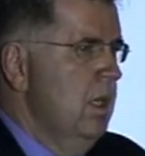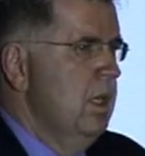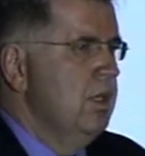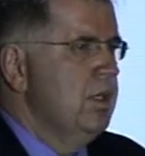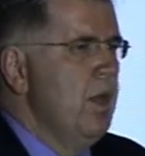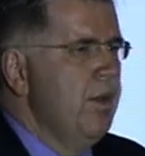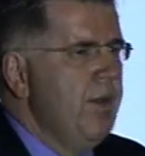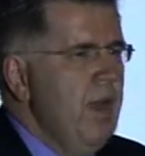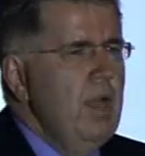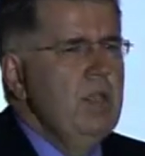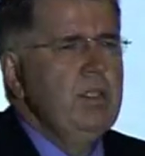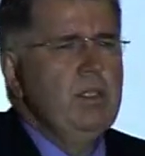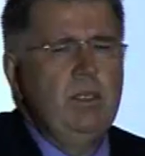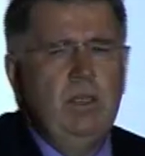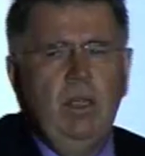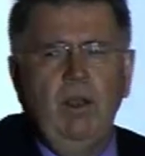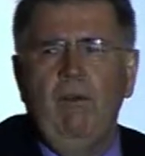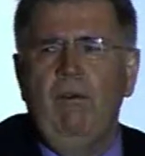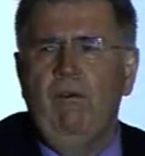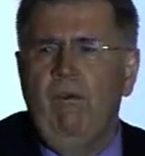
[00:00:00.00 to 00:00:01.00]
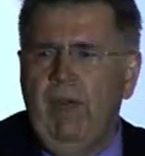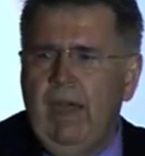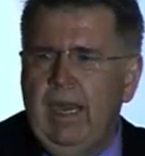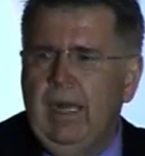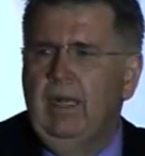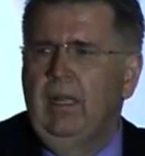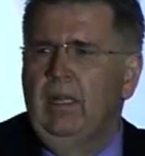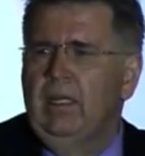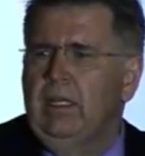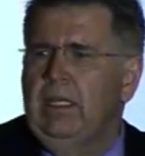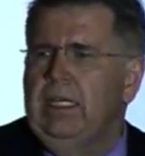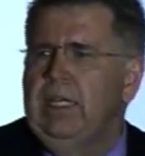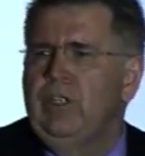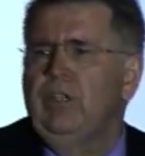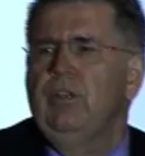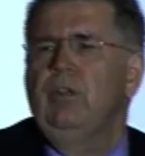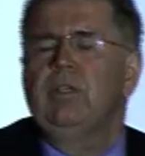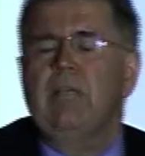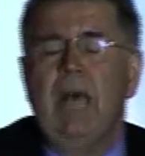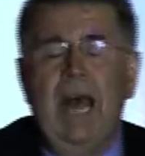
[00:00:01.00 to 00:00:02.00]
So those are the real
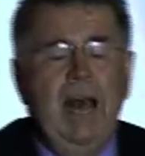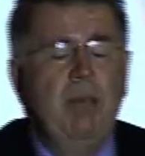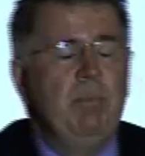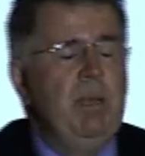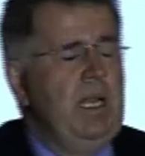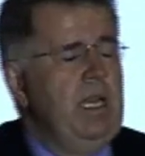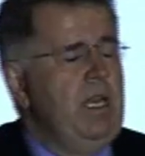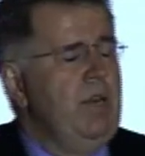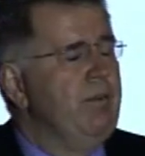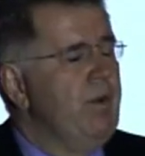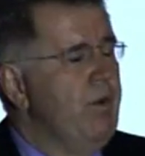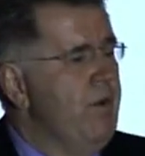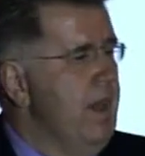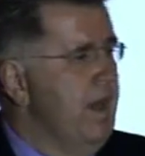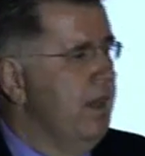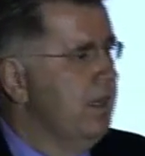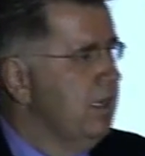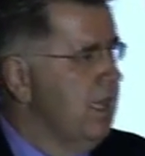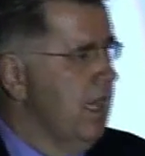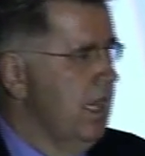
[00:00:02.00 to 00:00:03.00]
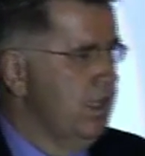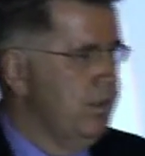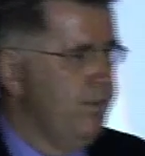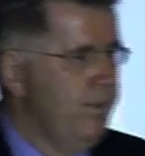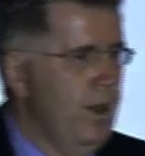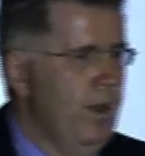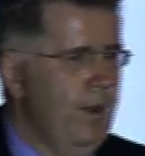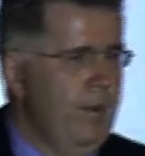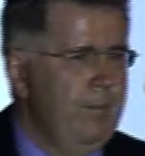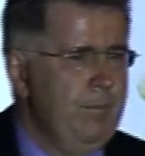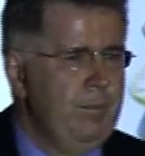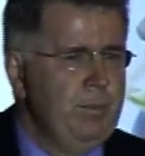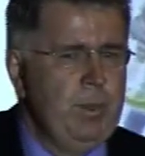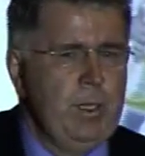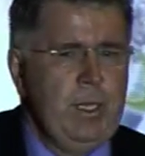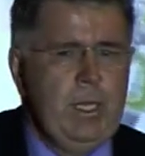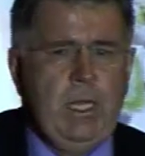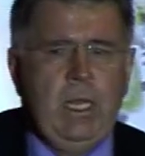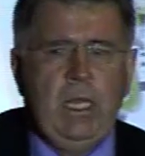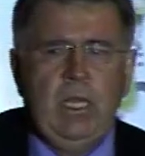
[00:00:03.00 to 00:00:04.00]
issues, I believe, around cash flow.
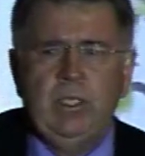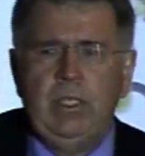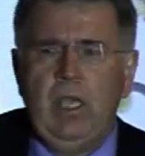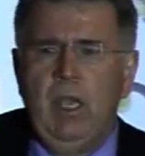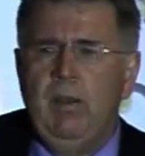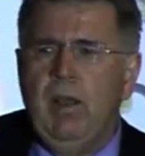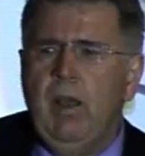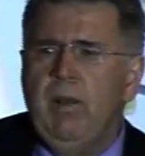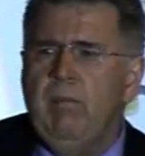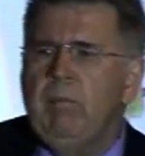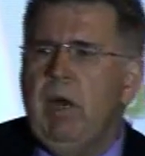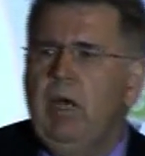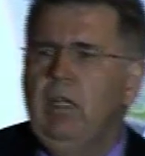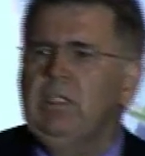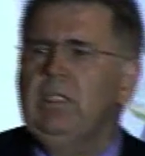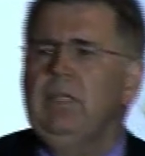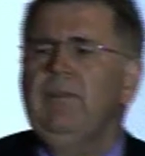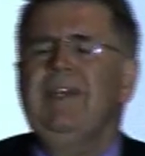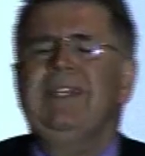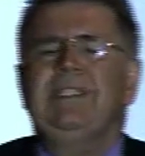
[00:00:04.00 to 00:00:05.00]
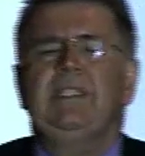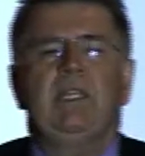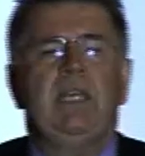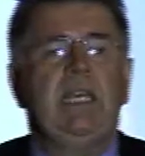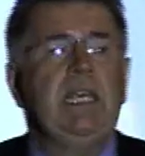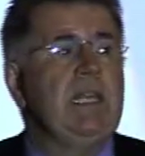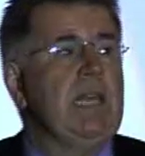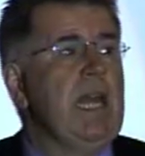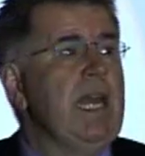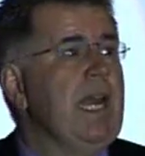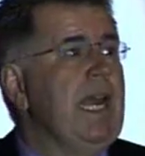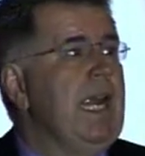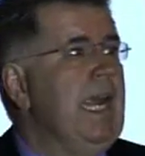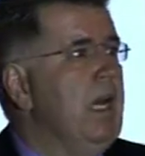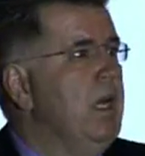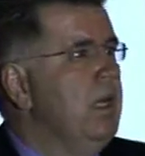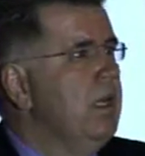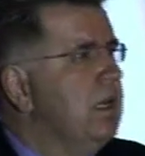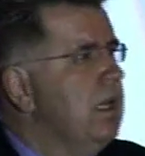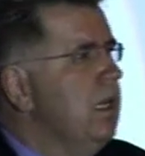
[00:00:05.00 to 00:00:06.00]
So most of us think that a
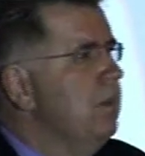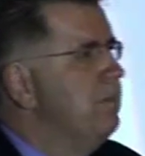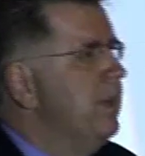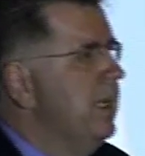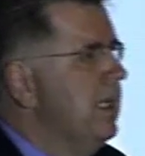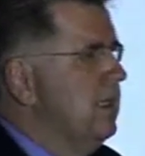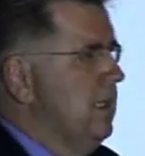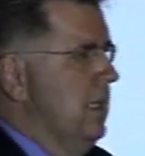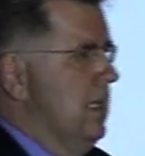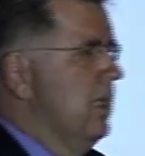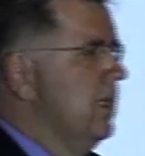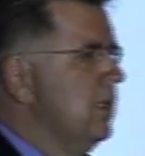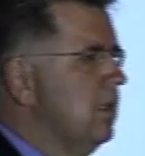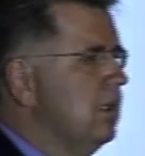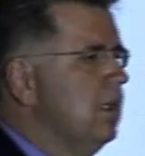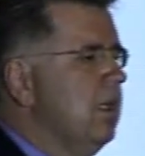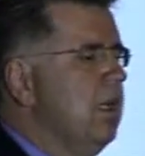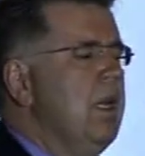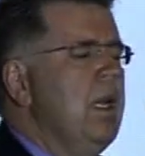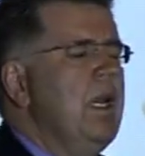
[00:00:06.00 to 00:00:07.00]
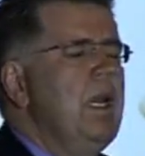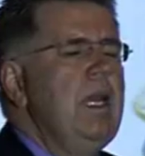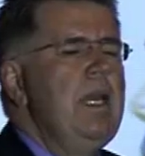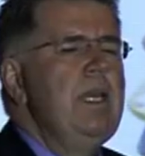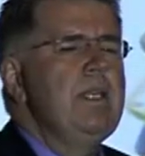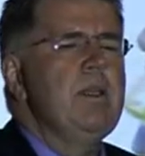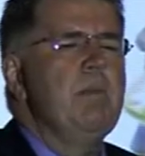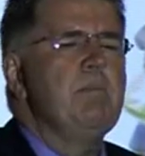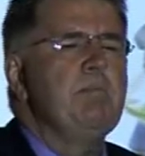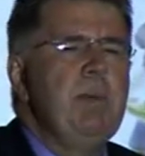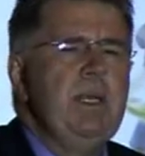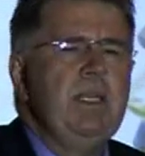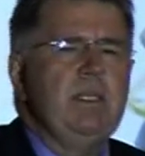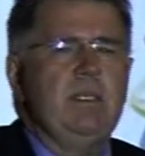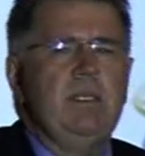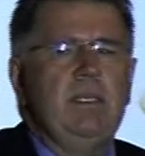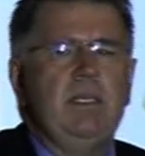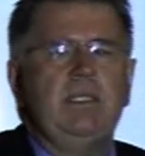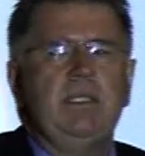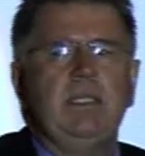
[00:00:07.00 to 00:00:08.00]
healthy business is a
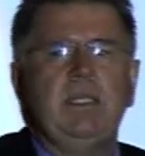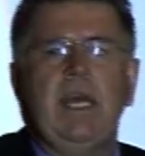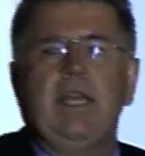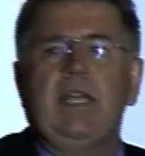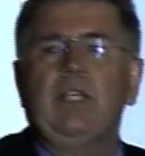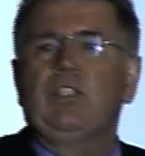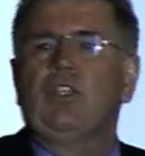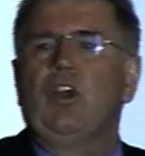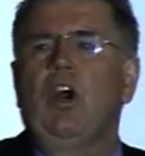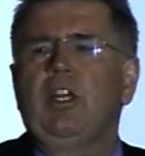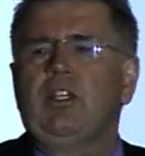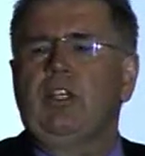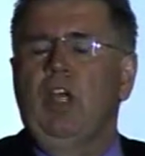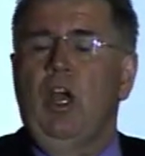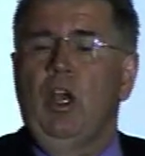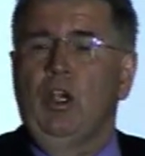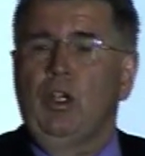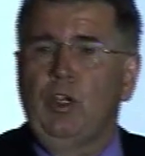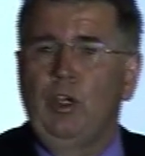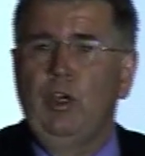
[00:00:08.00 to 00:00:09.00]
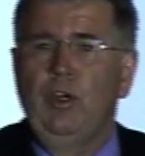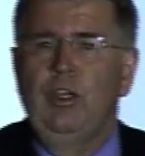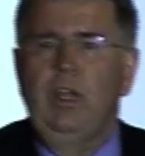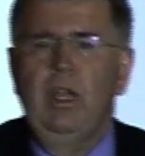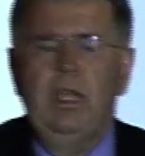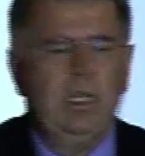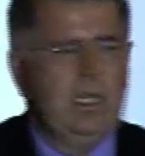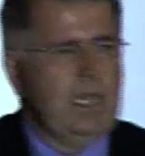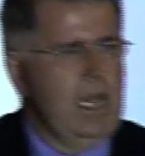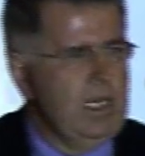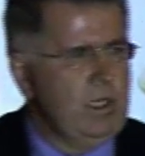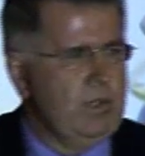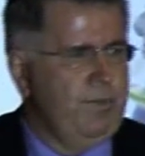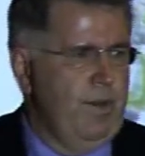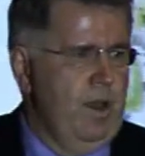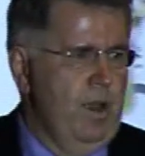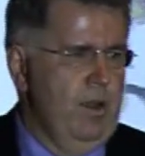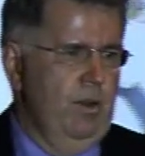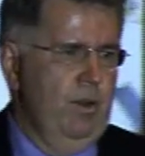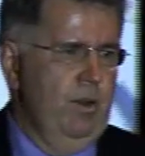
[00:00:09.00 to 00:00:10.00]
business that has got good cash
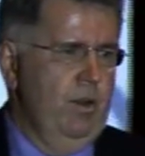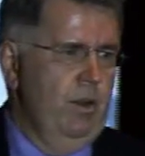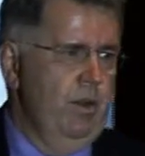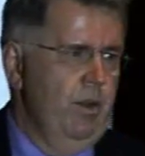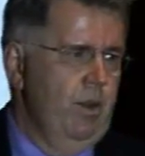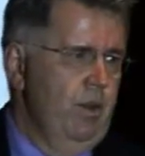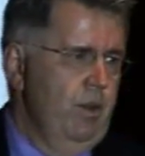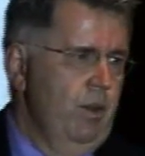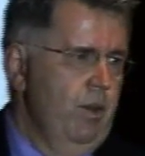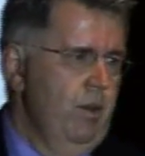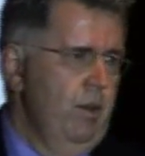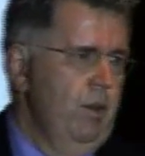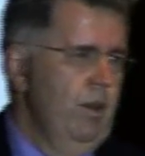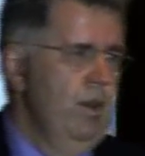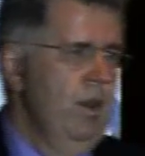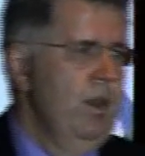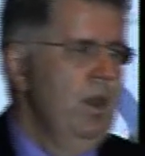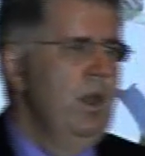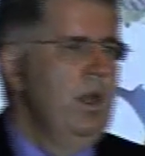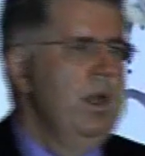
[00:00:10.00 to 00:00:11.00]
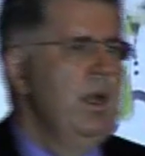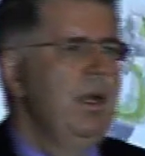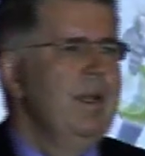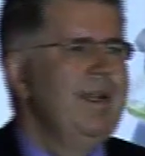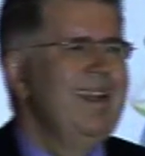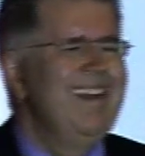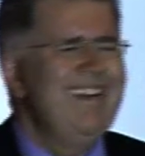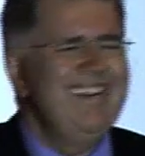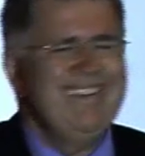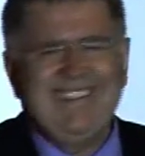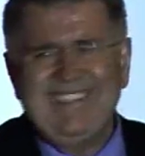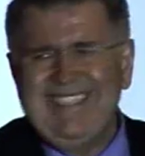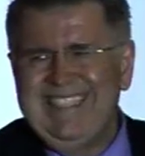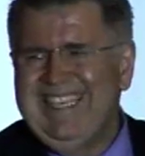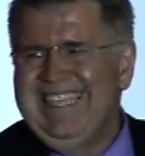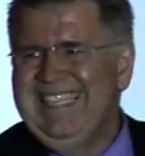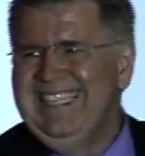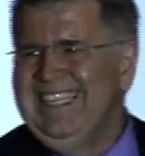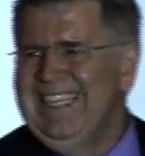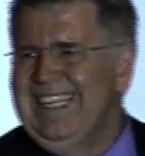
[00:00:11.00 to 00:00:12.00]
flow. Now,
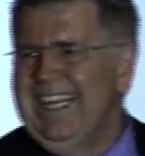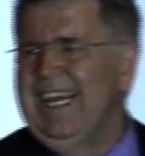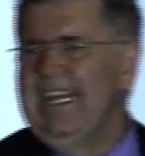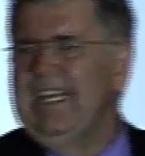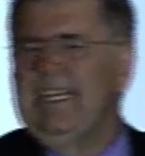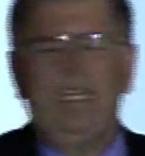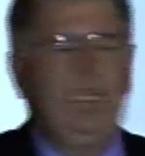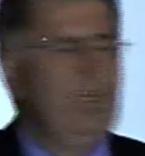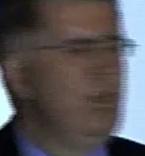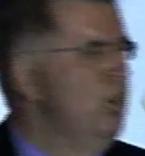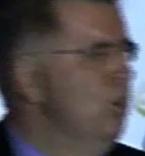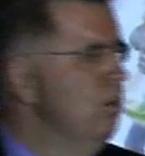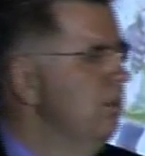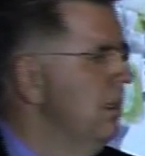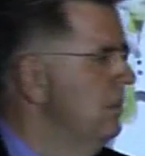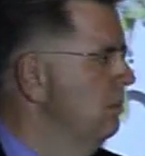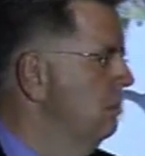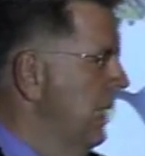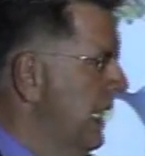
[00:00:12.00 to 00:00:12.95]
unlike human